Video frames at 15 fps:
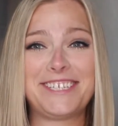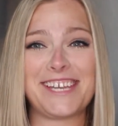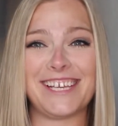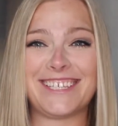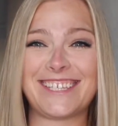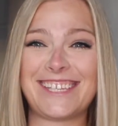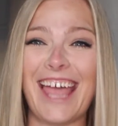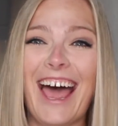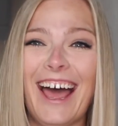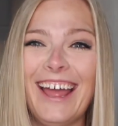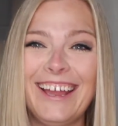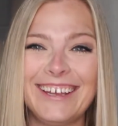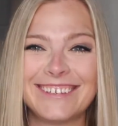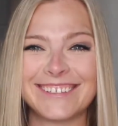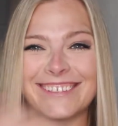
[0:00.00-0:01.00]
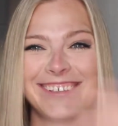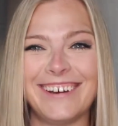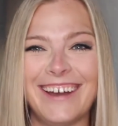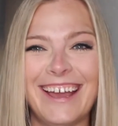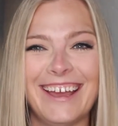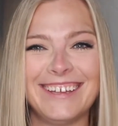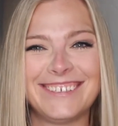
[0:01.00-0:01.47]
just died so
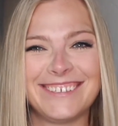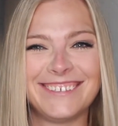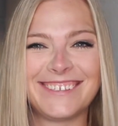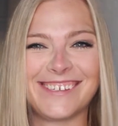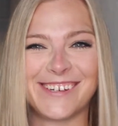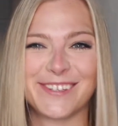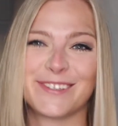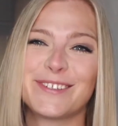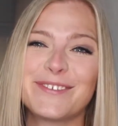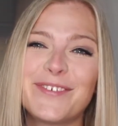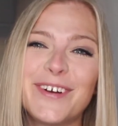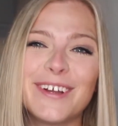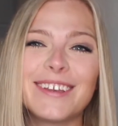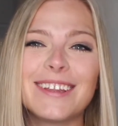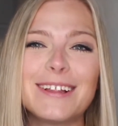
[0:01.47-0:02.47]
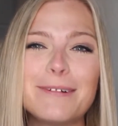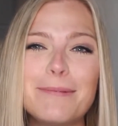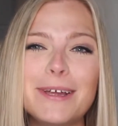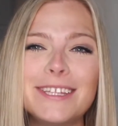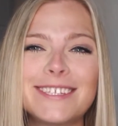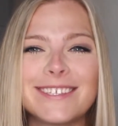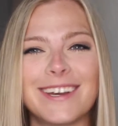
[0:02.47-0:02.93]
I had to charge it for a little
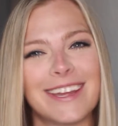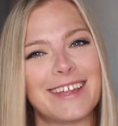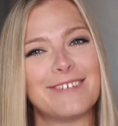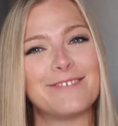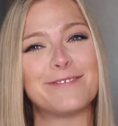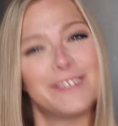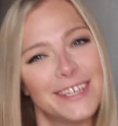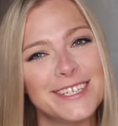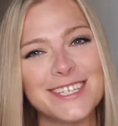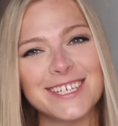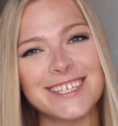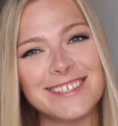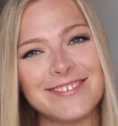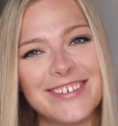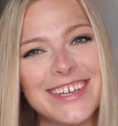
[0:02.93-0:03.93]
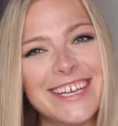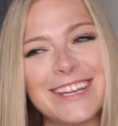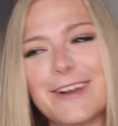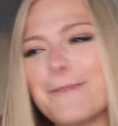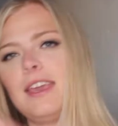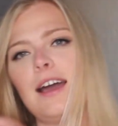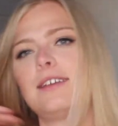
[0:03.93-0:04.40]
bit so I can finish this
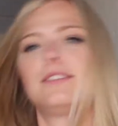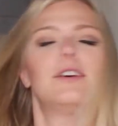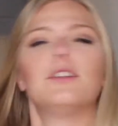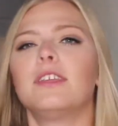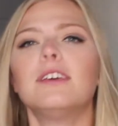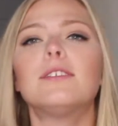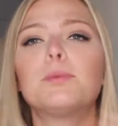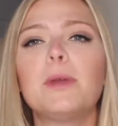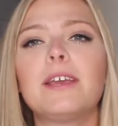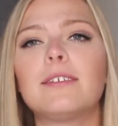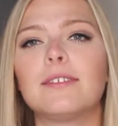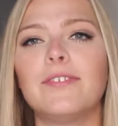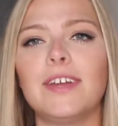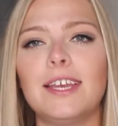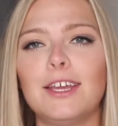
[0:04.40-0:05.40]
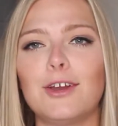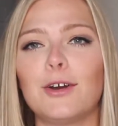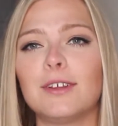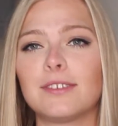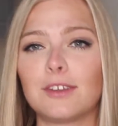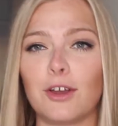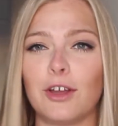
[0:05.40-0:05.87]
video. Yeah, so this week's video
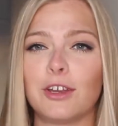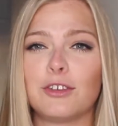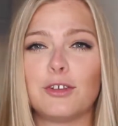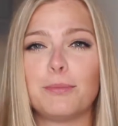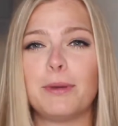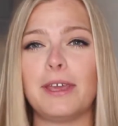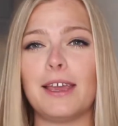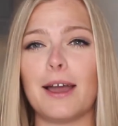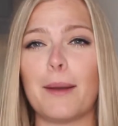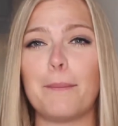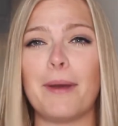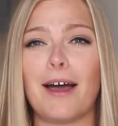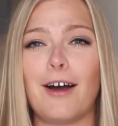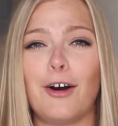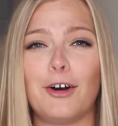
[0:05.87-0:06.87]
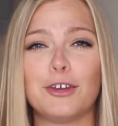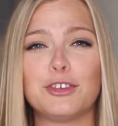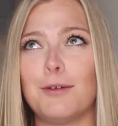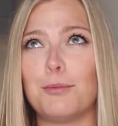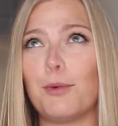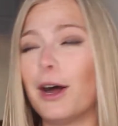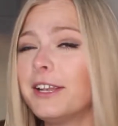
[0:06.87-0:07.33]
is going to be about
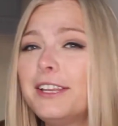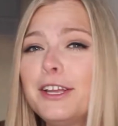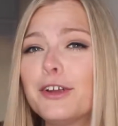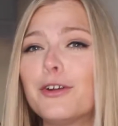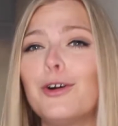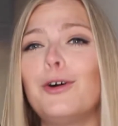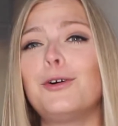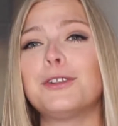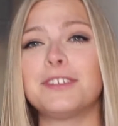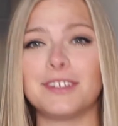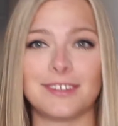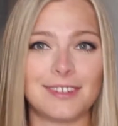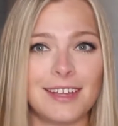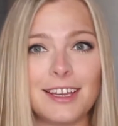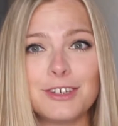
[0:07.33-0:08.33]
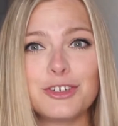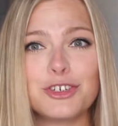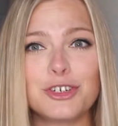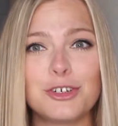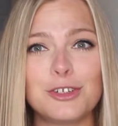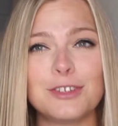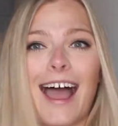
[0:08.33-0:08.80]
a one-year-old
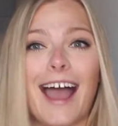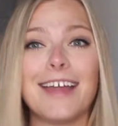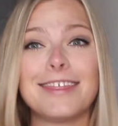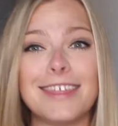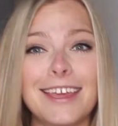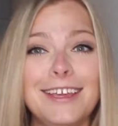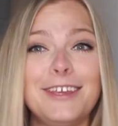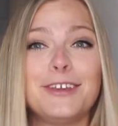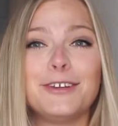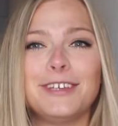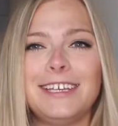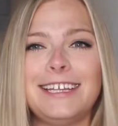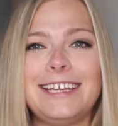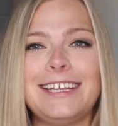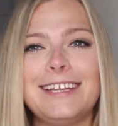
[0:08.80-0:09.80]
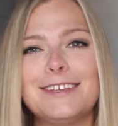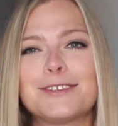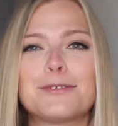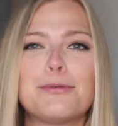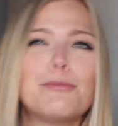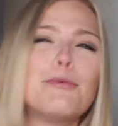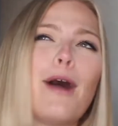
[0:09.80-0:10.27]
essentials I think you need
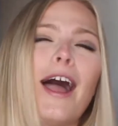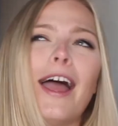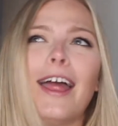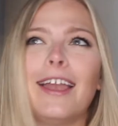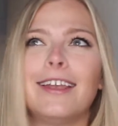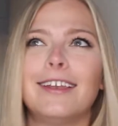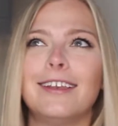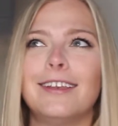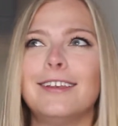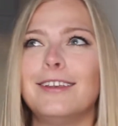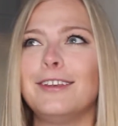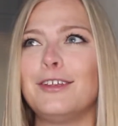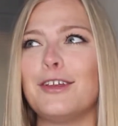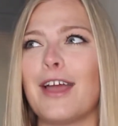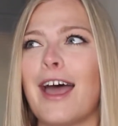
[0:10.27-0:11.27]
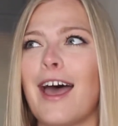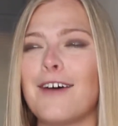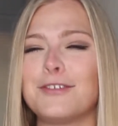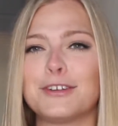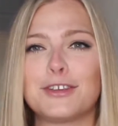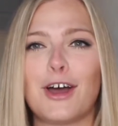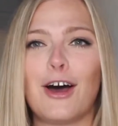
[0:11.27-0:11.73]
when you
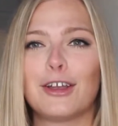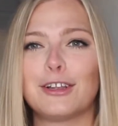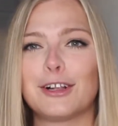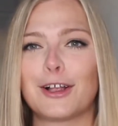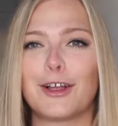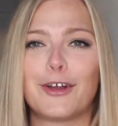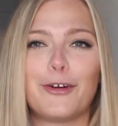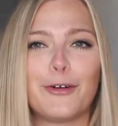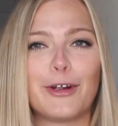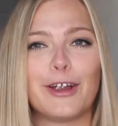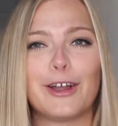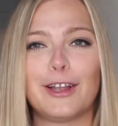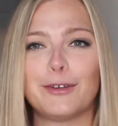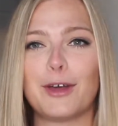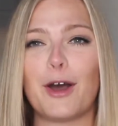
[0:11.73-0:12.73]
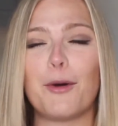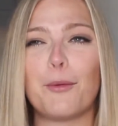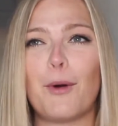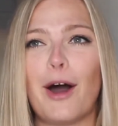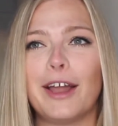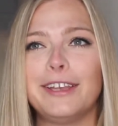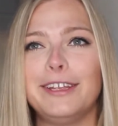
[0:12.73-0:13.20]
have a toddler or a
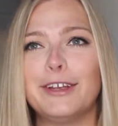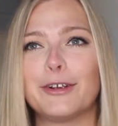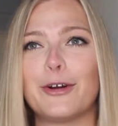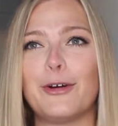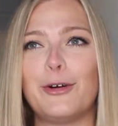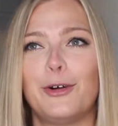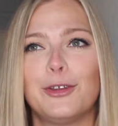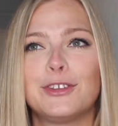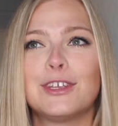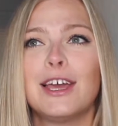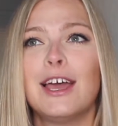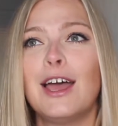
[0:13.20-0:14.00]
one-year-old